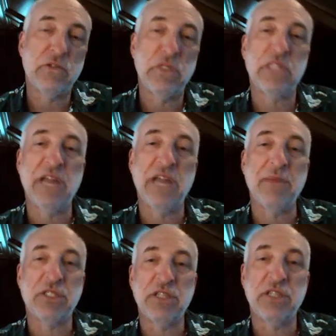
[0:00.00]

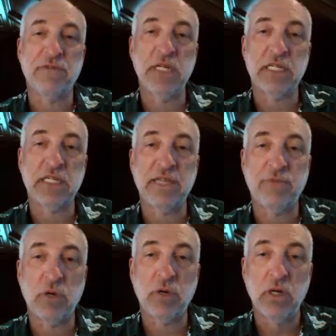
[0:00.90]
It's not much different
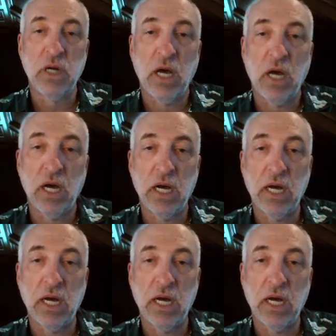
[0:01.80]
except for